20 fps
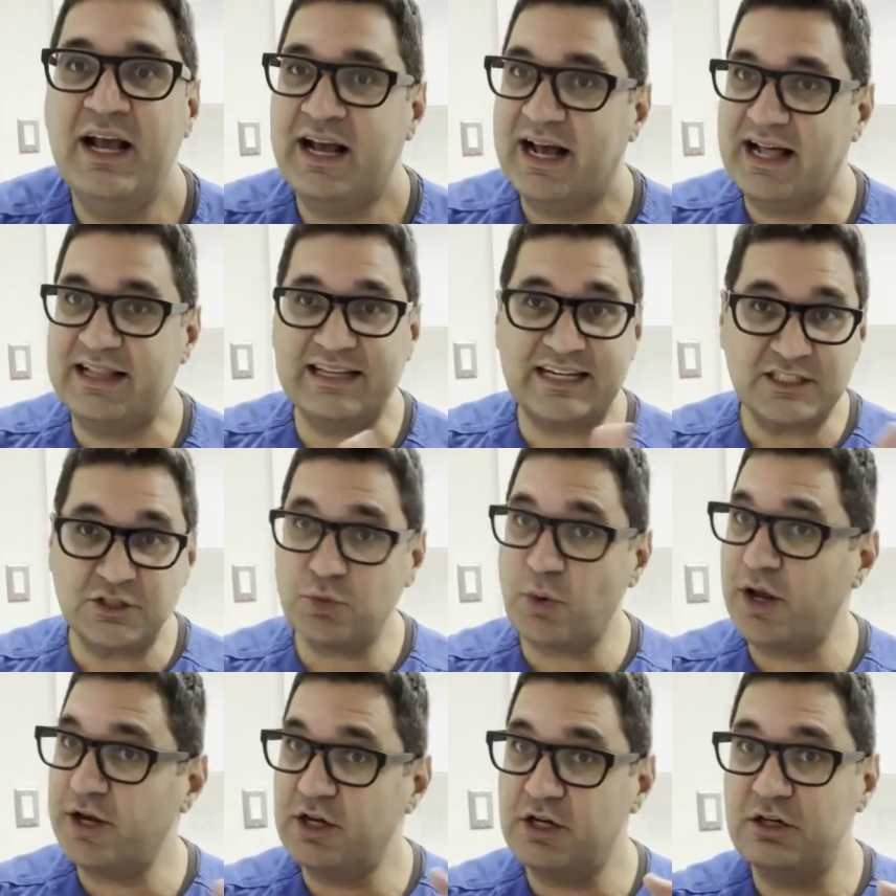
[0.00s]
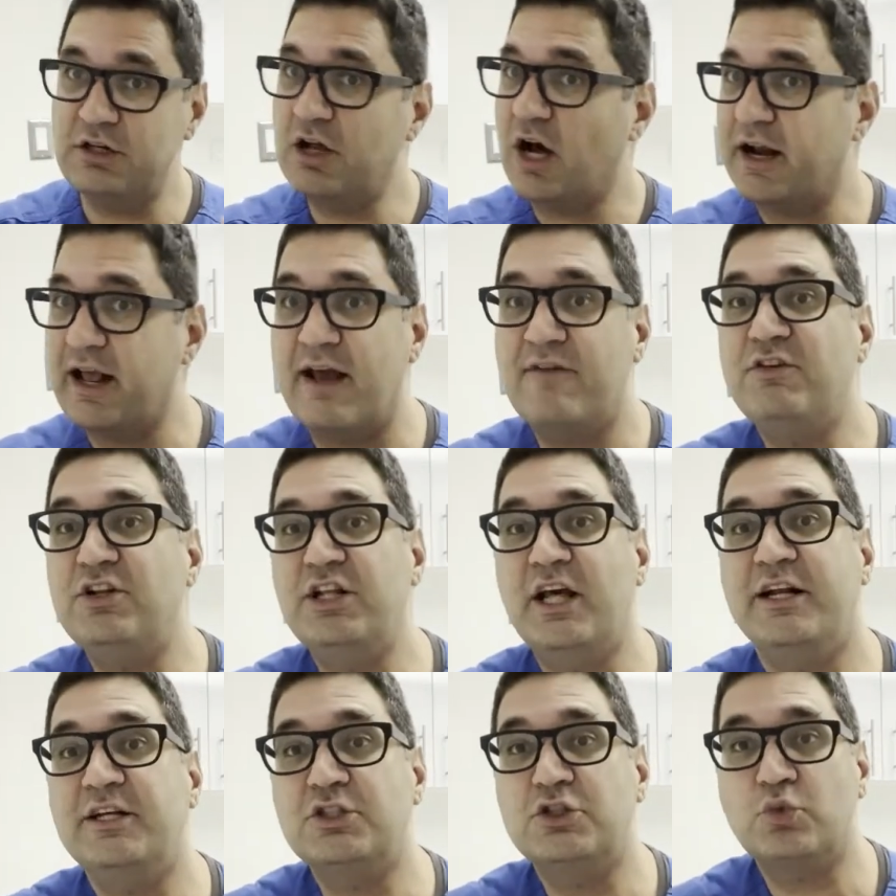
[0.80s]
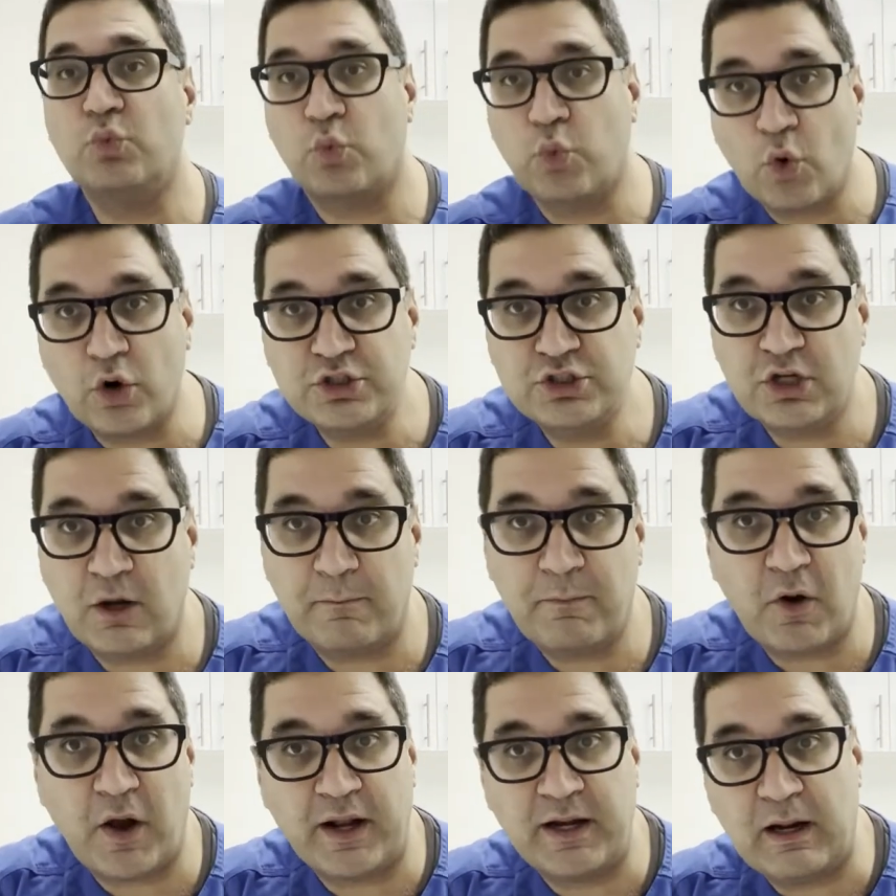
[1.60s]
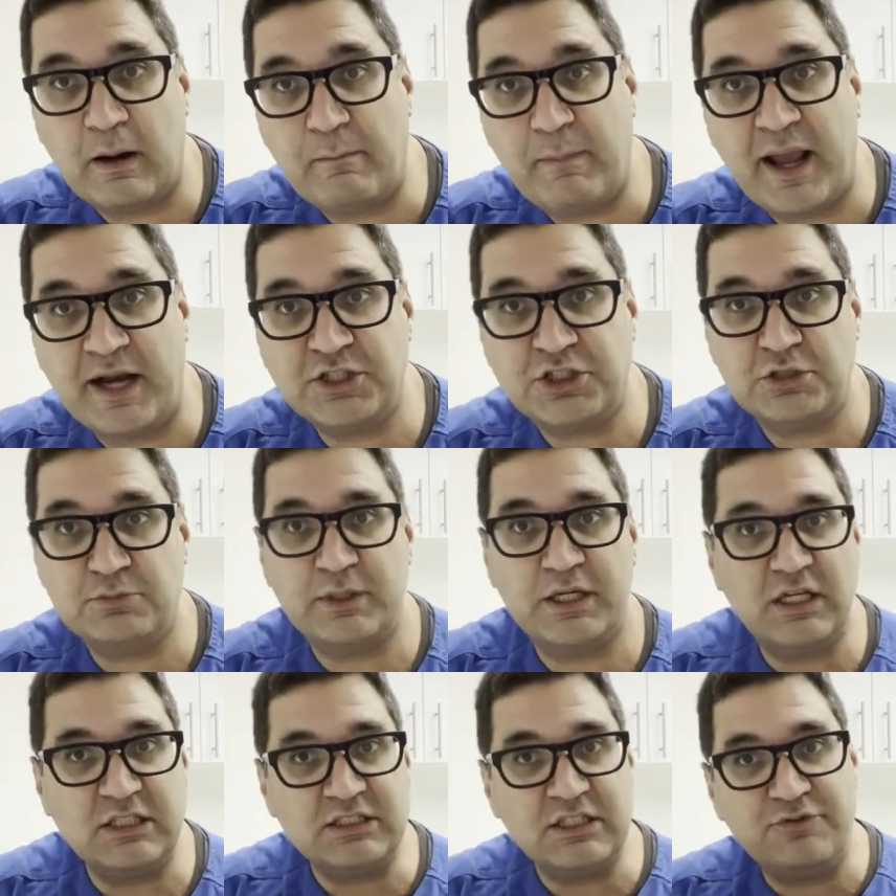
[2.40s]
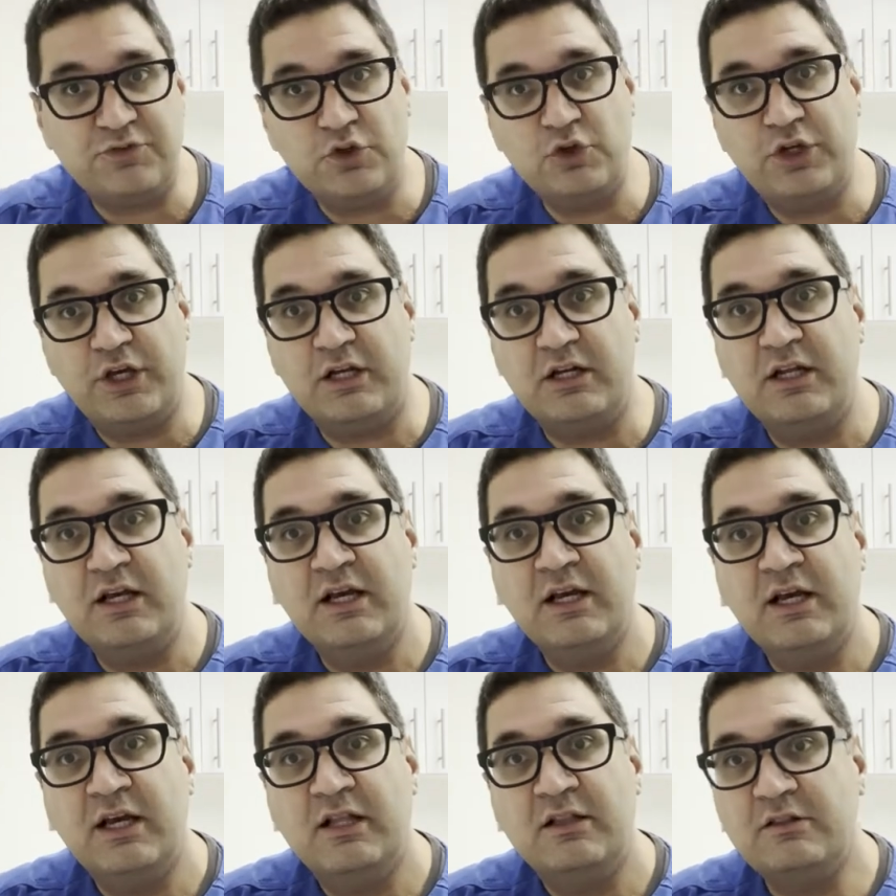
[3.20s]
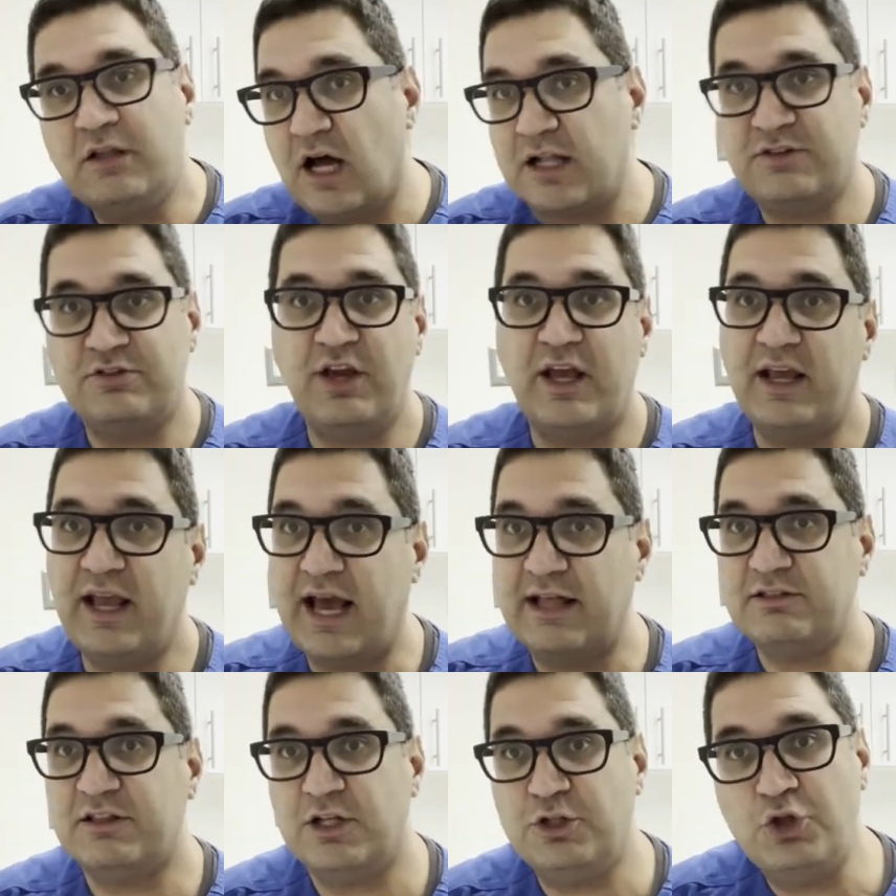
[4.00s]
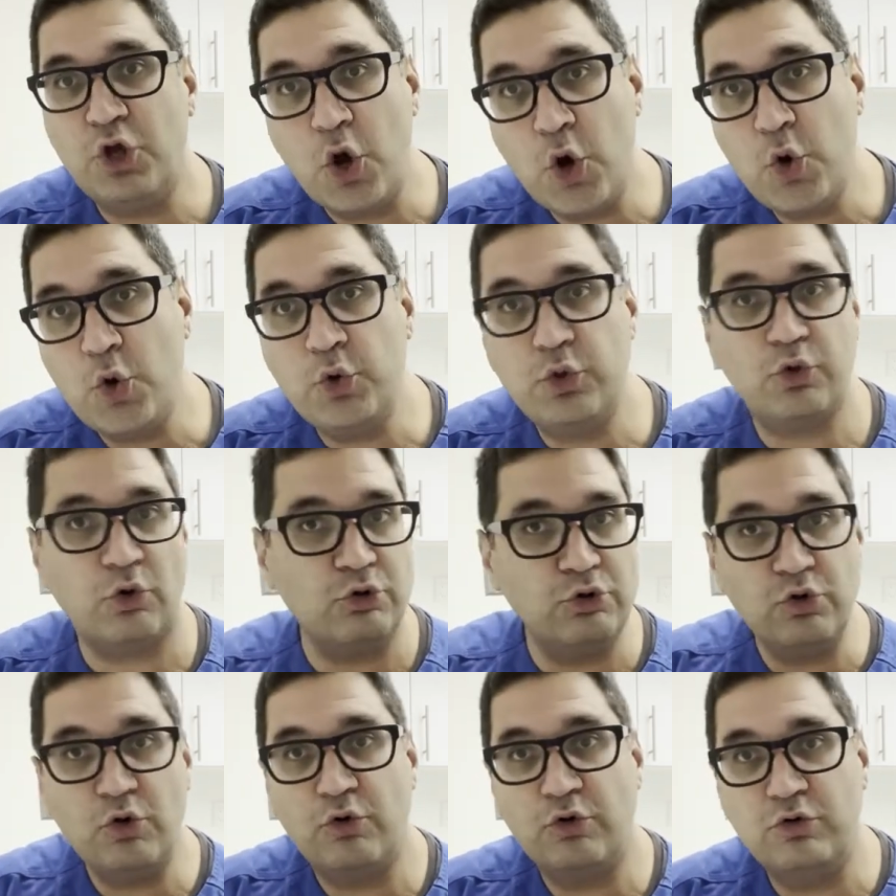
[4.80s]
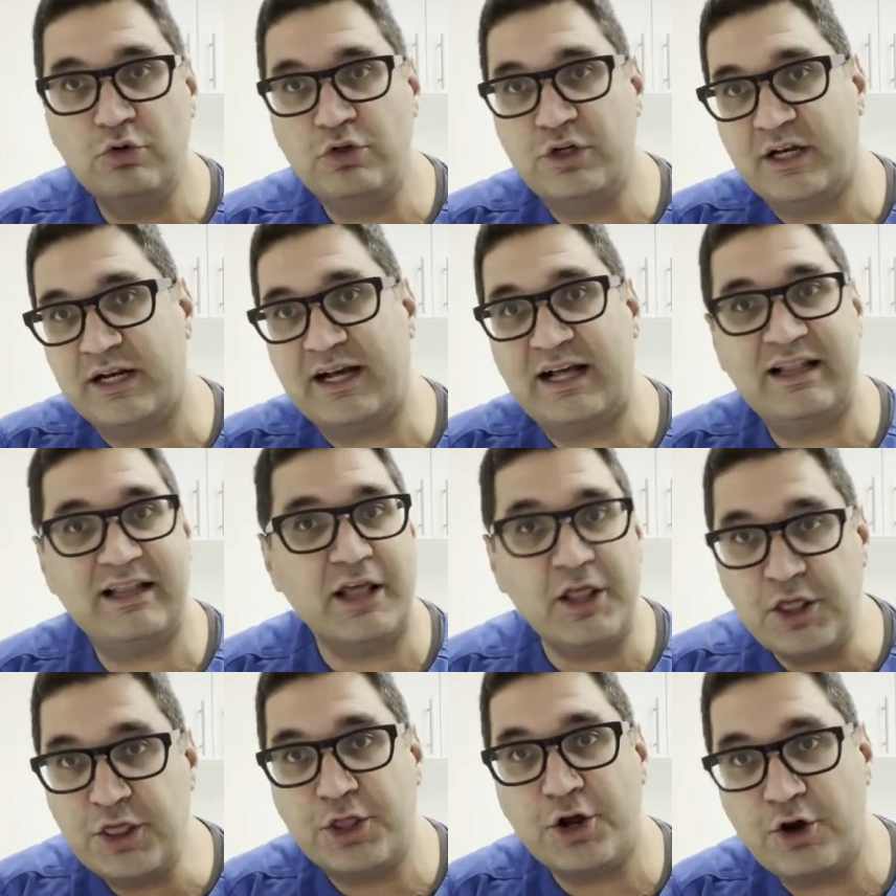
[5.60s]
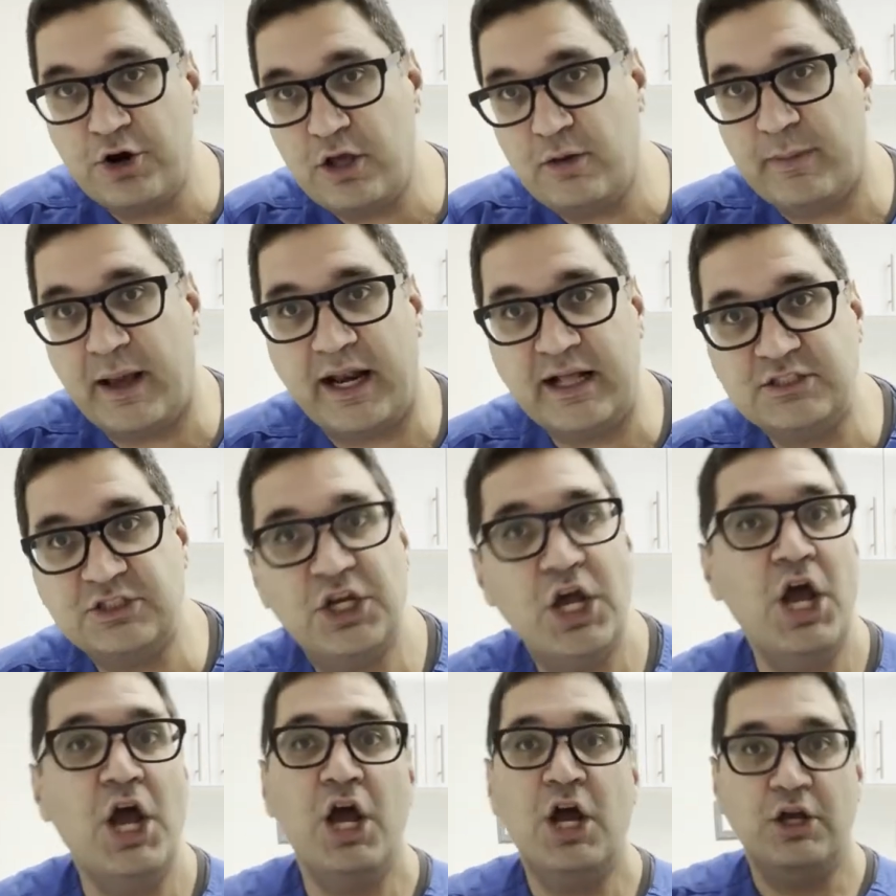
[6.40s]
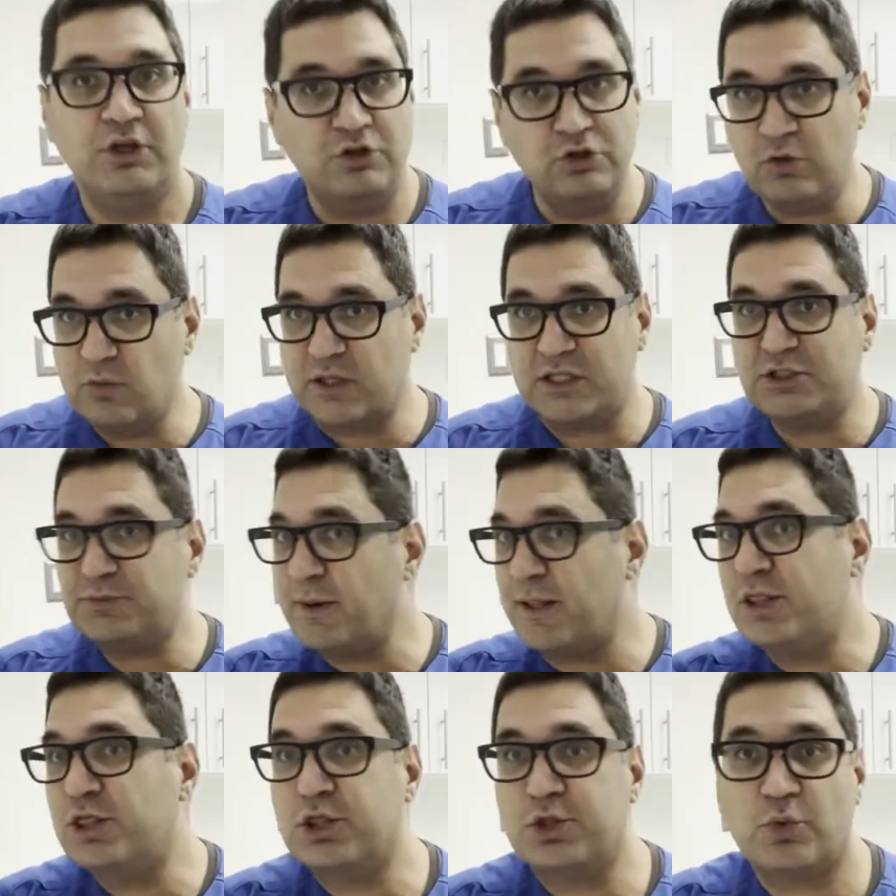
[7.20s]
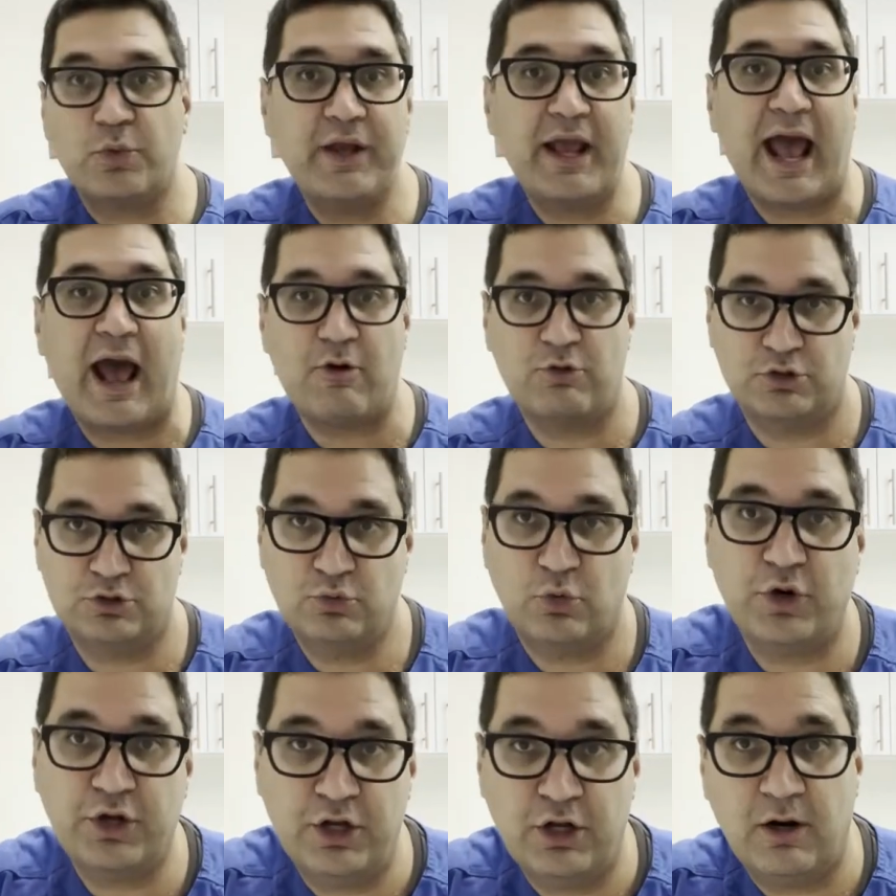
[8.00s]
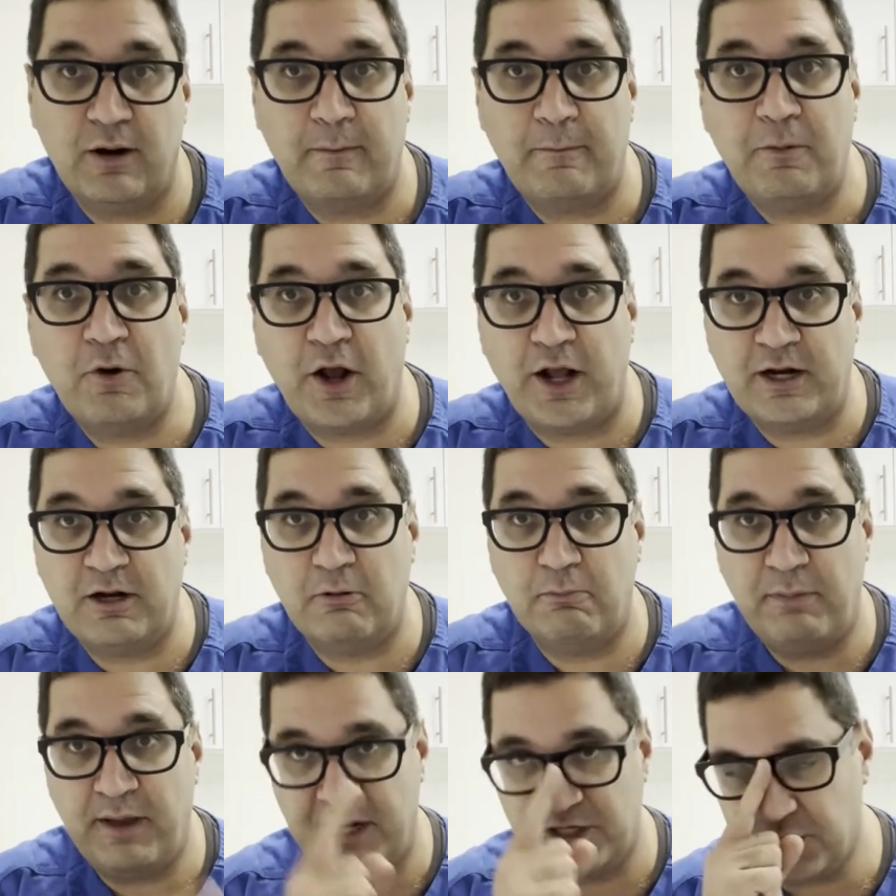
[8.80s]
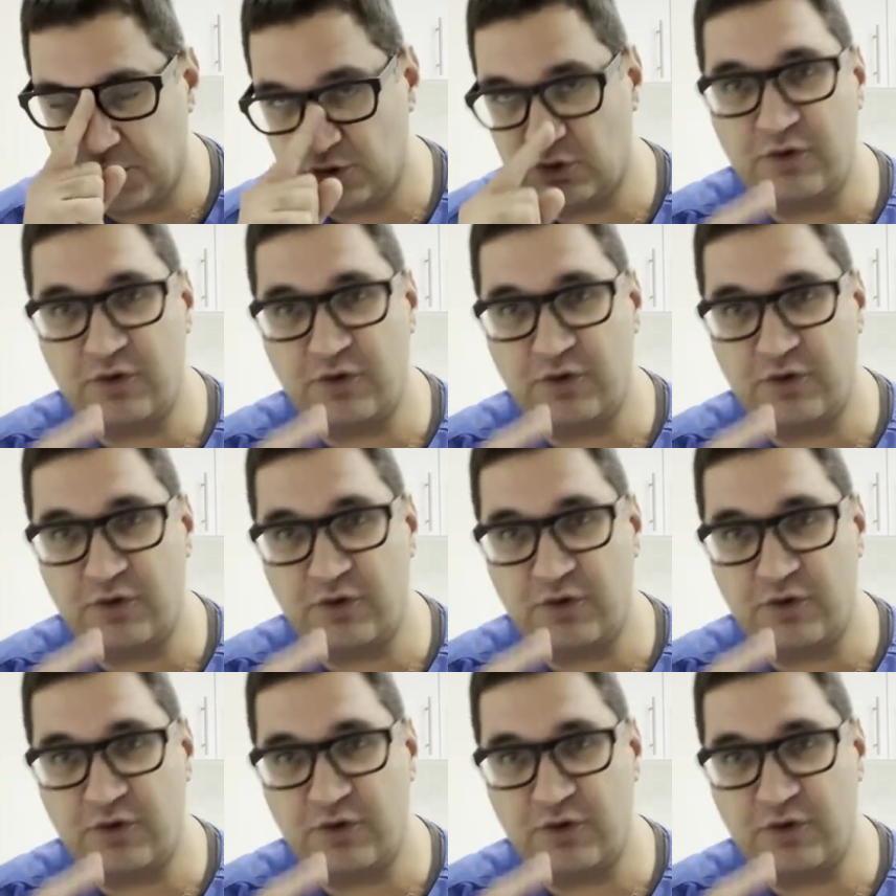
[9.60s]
And that's why not every dentist works on pregnant patients because if you can not take out the tooth or do a root canal in 30 minutes, you don't want to spend three hours working on a pregnant patient.